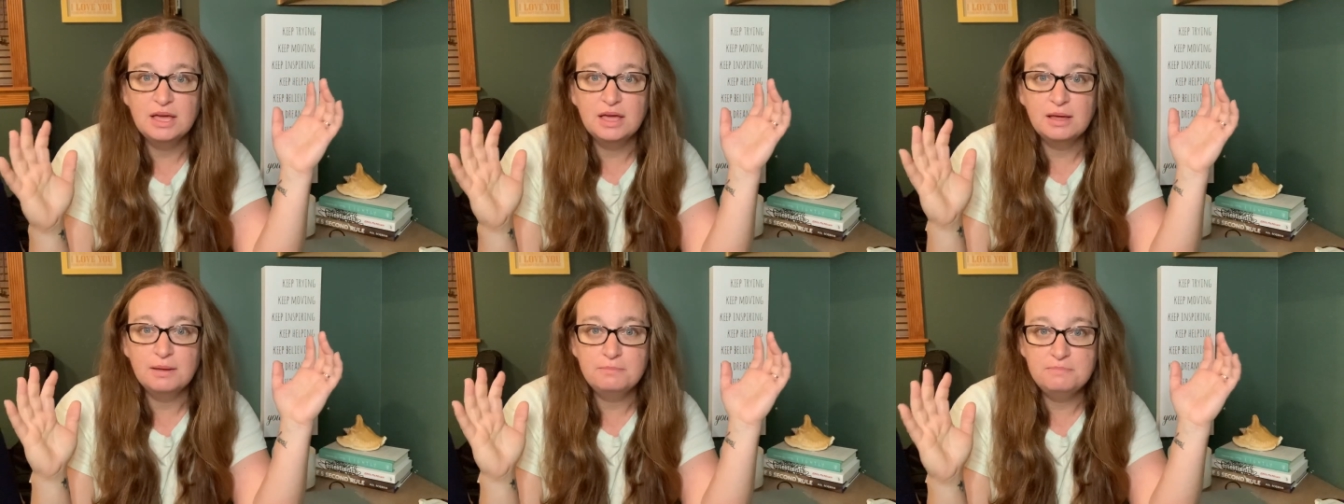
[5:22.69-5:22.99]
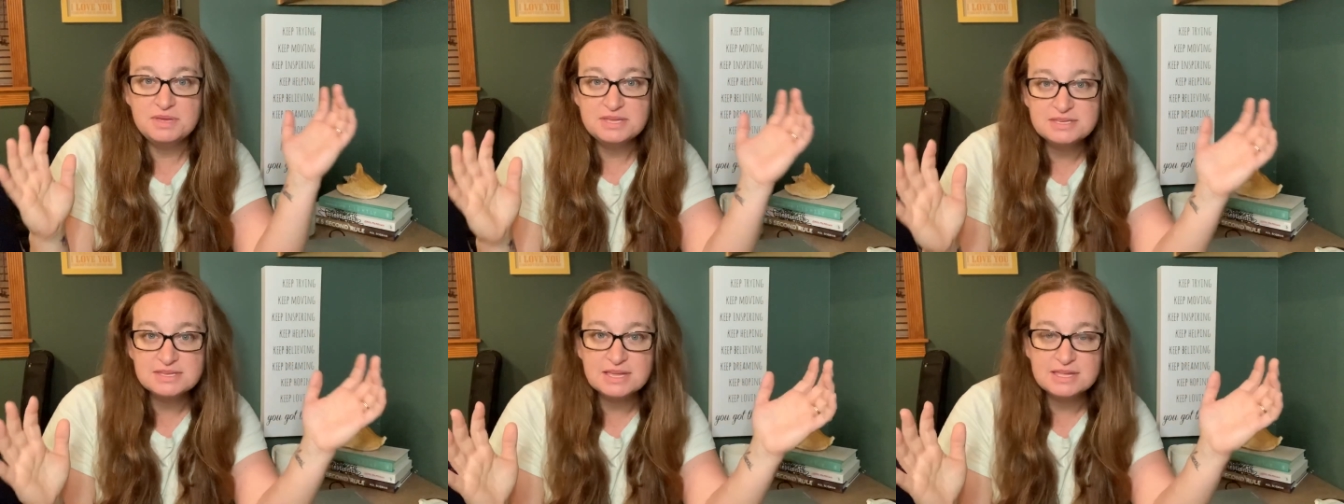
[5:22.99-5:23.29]

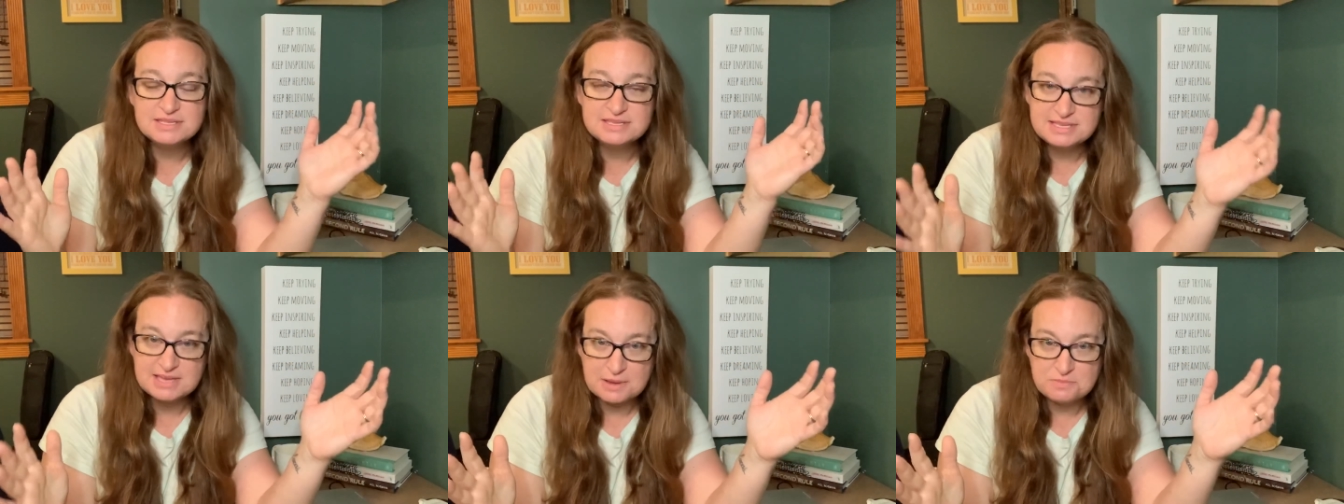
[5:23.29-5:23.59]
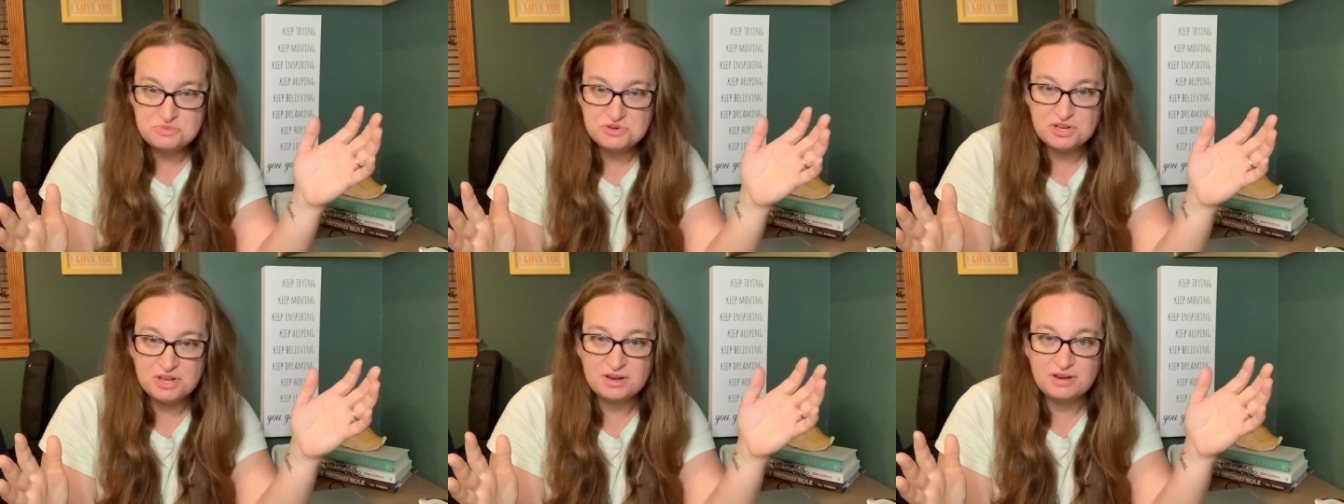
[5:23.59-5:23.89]

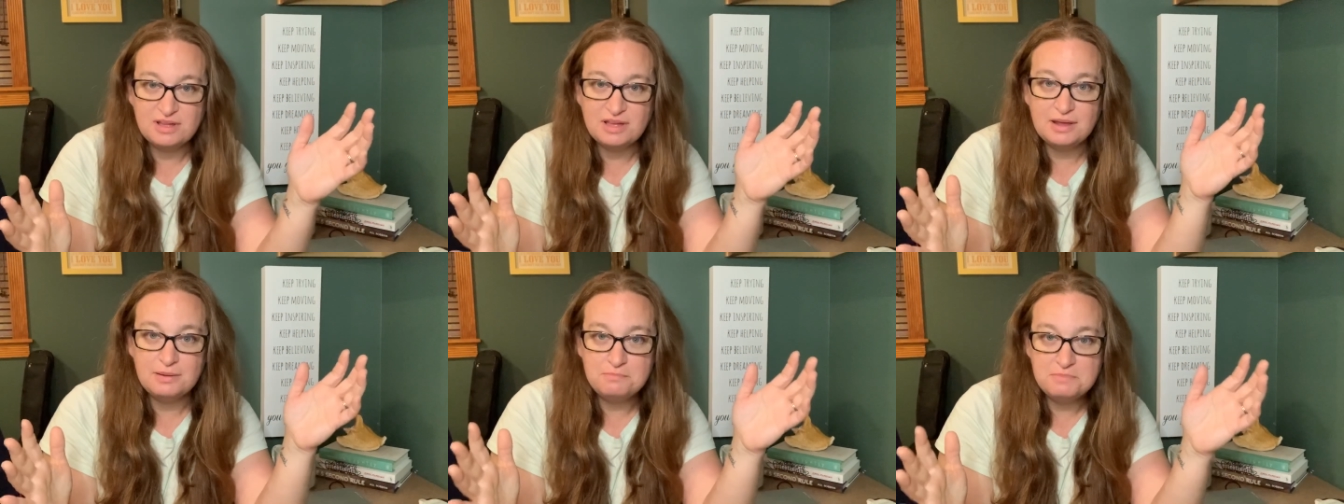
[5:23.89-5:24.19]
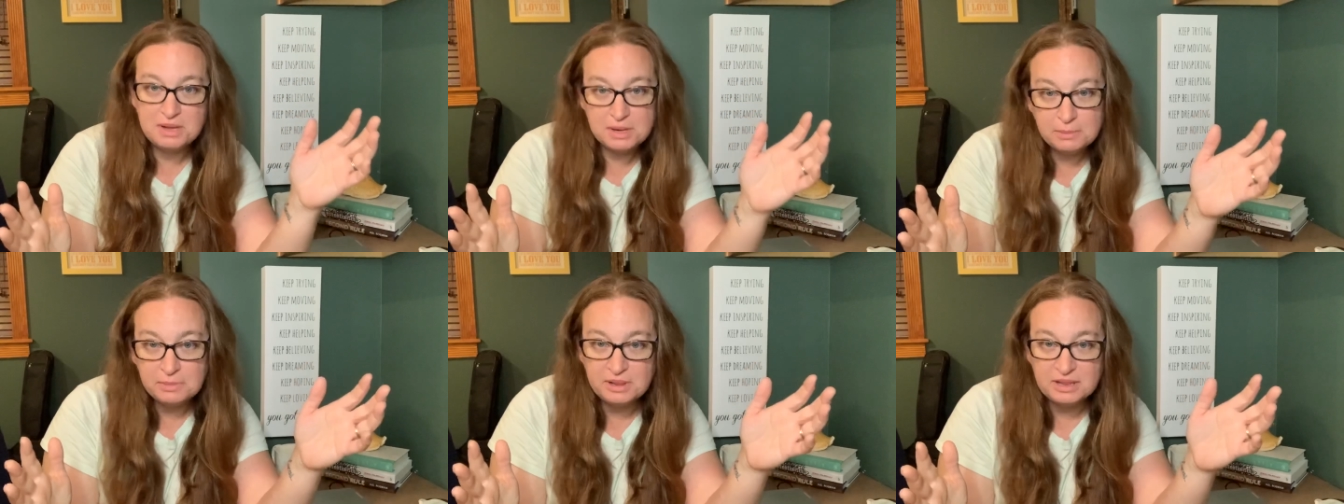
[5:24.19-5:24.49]
misconception in
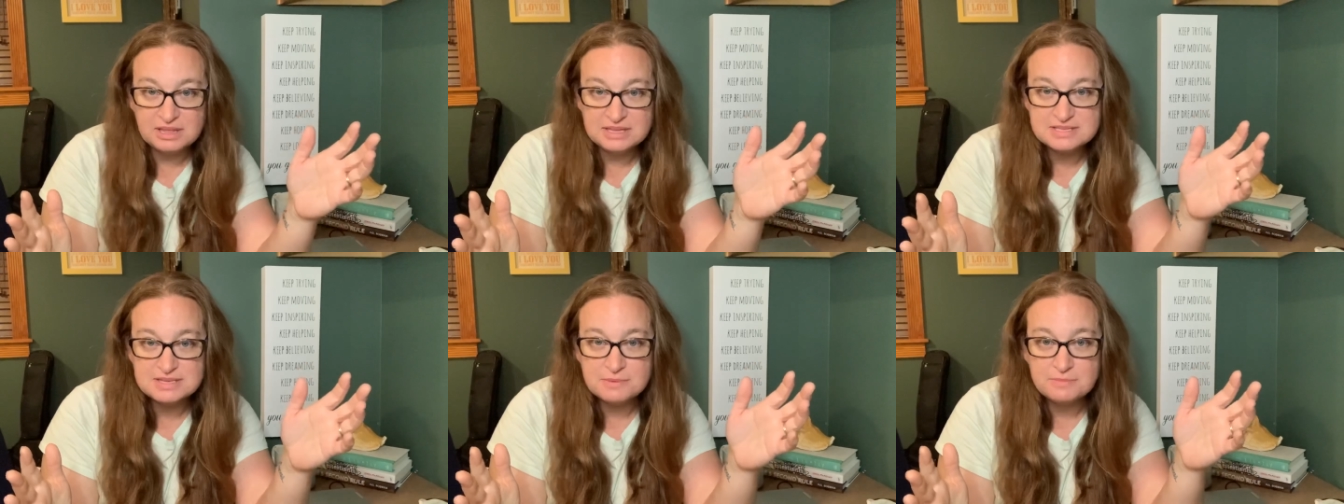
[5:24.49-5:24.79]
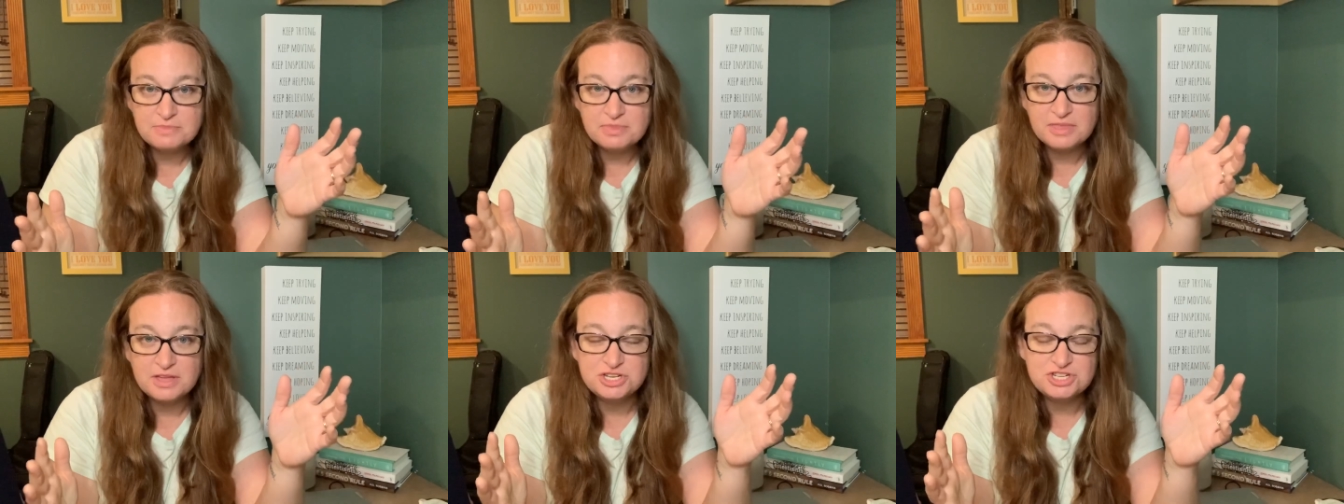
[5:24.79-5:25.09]

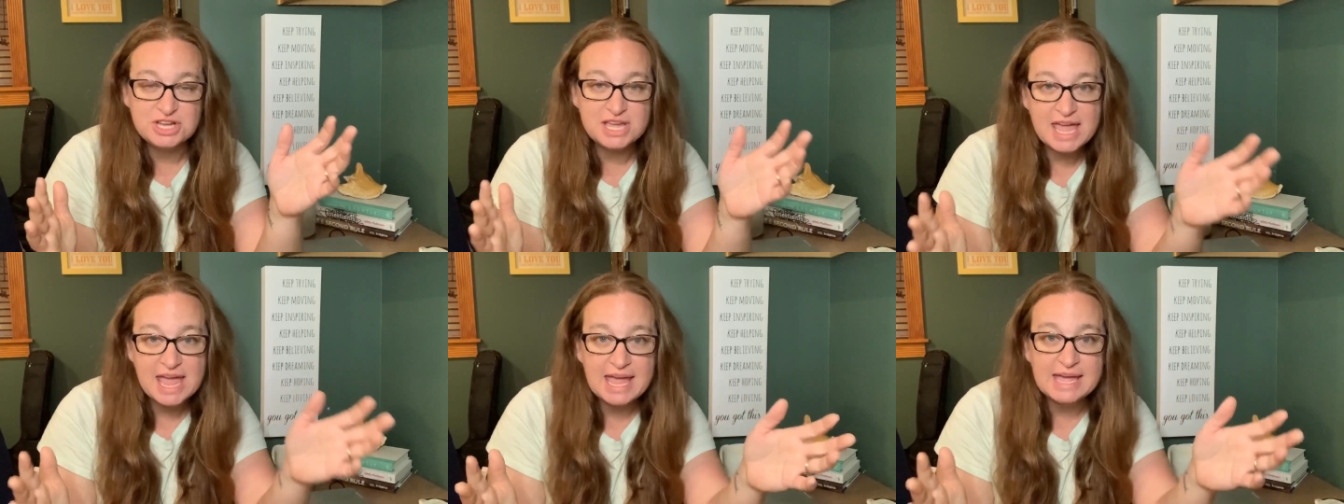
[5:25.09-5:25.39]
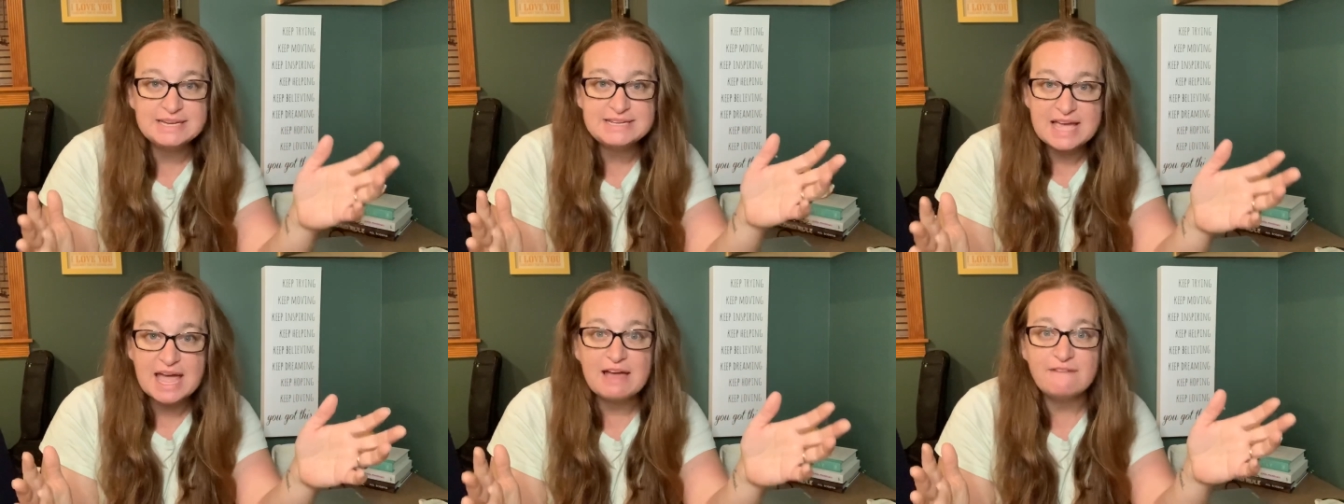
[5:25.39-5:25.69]
minimalism that you
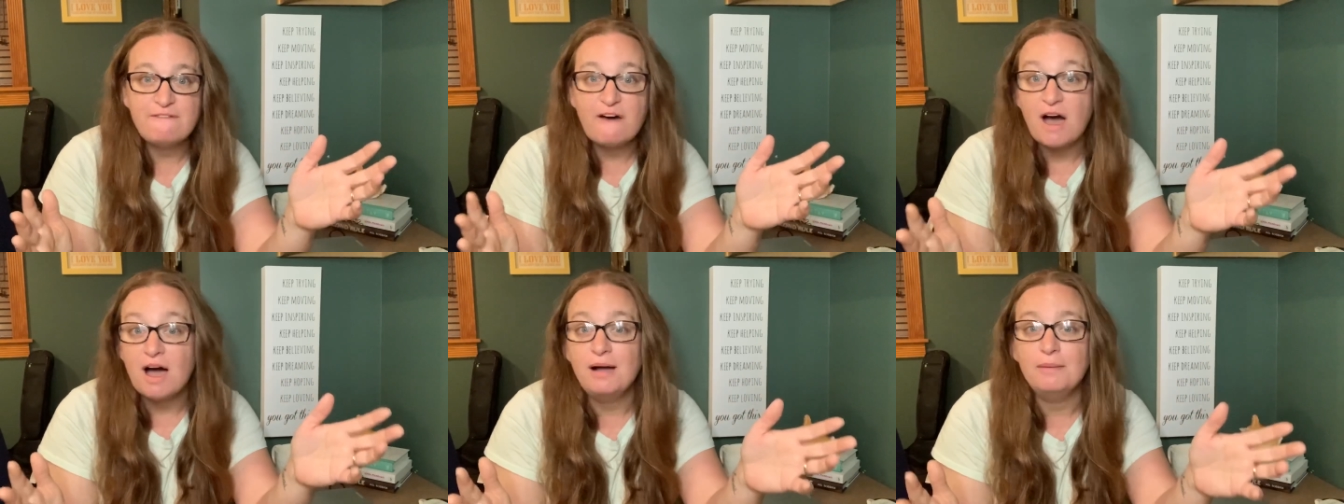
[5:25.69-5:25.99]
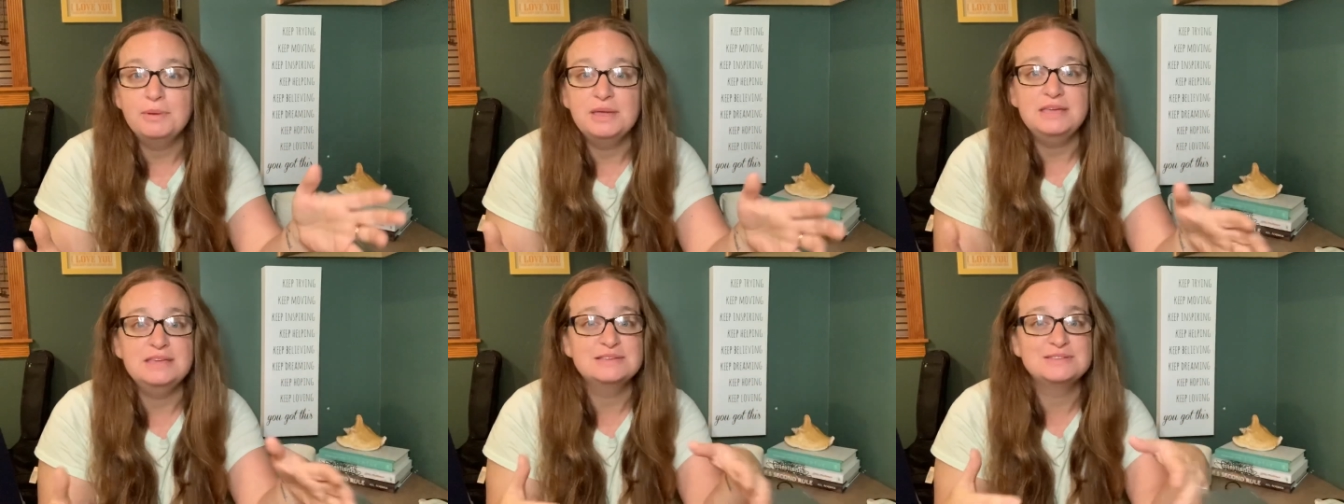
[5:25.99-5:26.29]
can't have
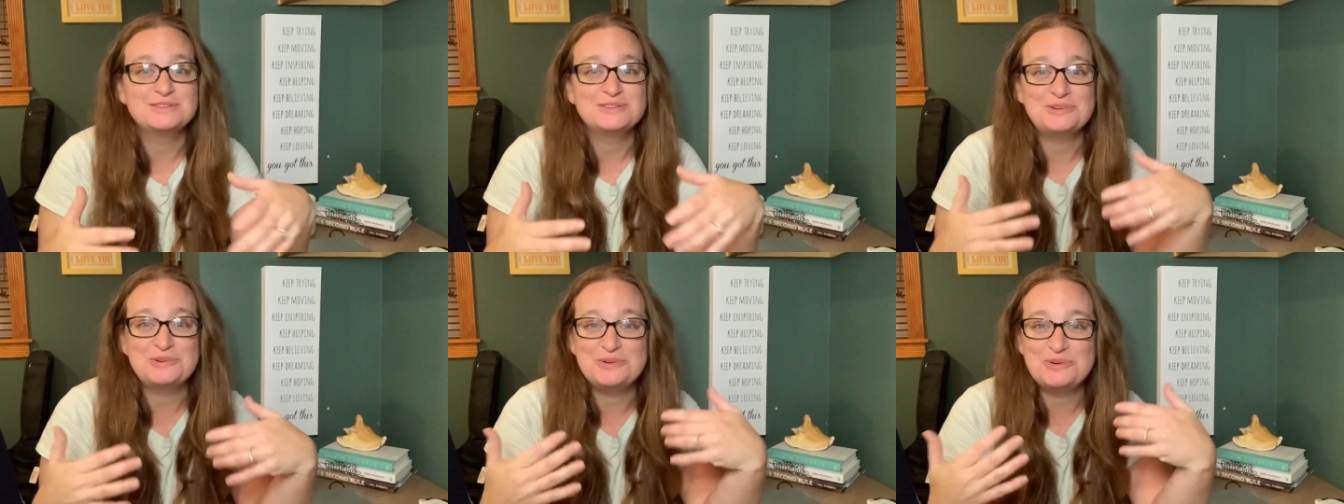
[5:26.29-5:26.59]
hobbies